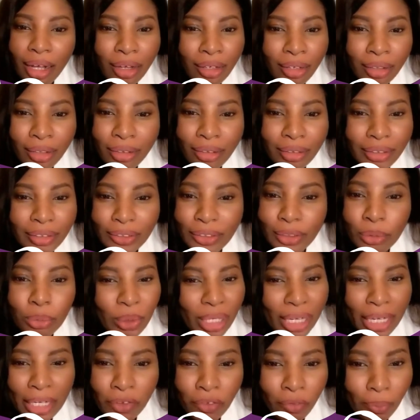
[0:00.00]
some
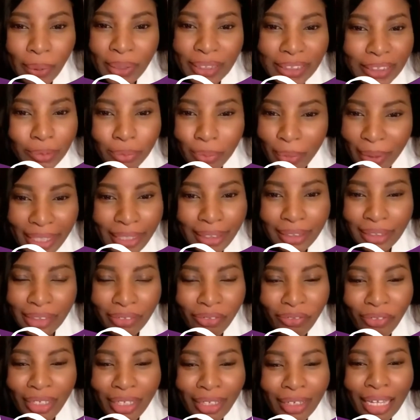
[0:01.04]
kind of perspective
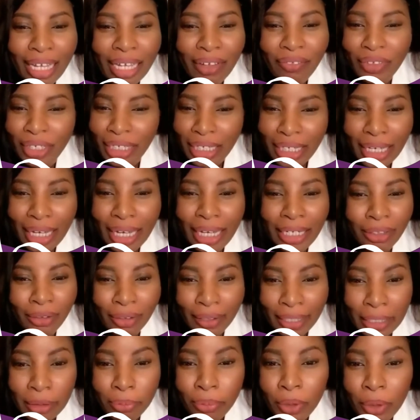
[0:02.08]
in life, and it kind of
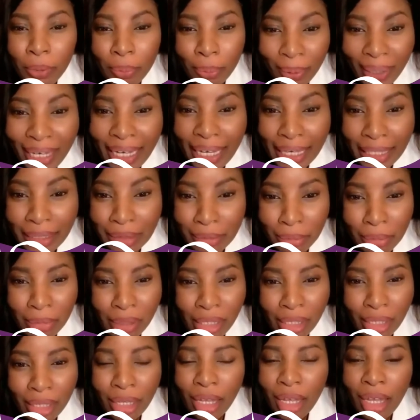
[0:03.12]
like prepared
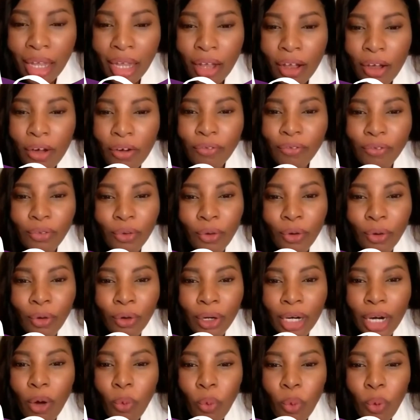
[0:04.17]
me for
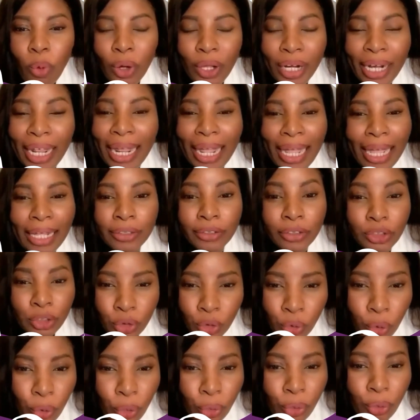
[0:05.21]
what I had to
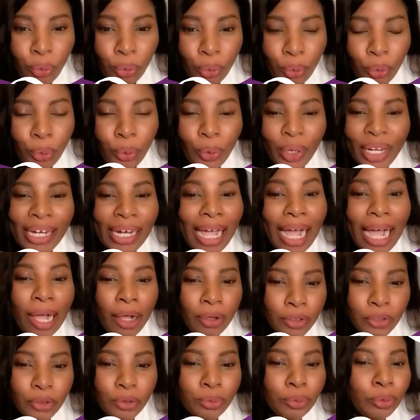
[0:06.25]
go through and how
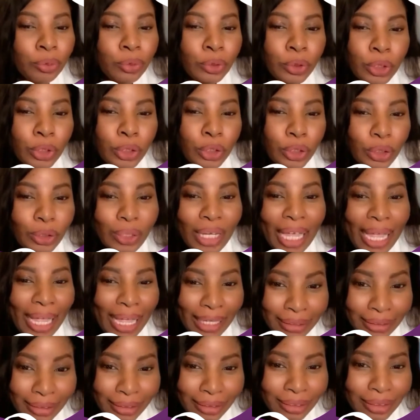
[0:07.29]
to
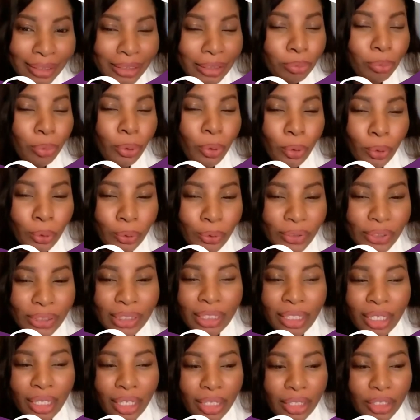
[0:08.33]
handle it post
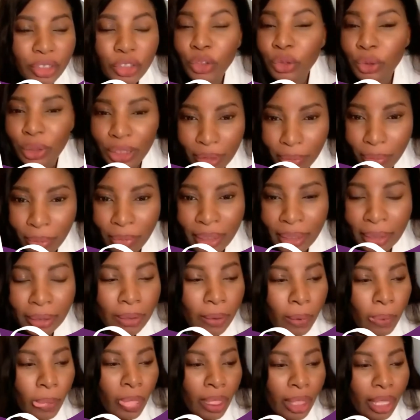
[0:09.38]
treatment.
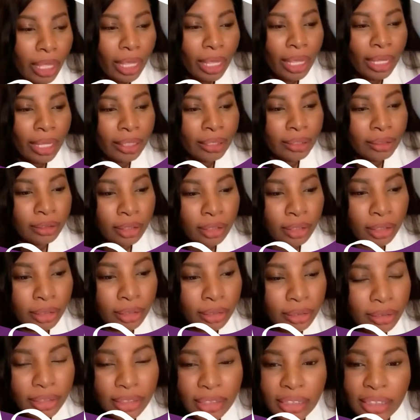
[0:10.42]
And
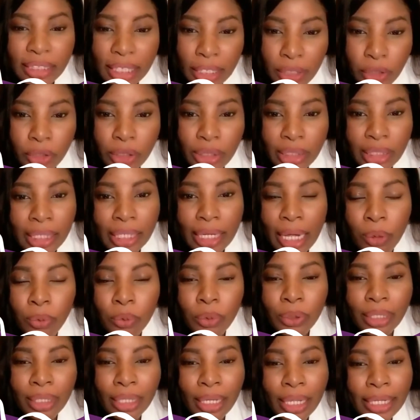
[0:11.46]
secondly, I would
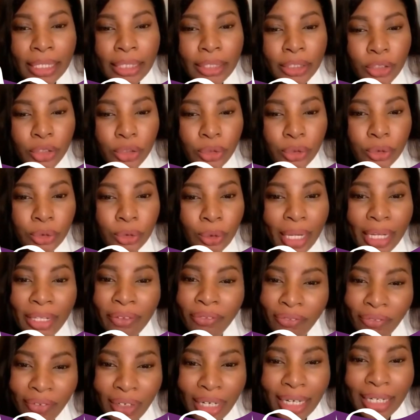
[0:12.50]
like to
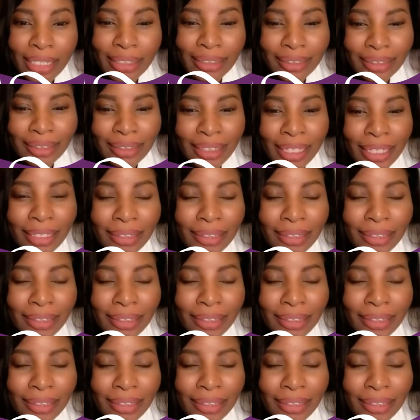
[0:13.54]
advise that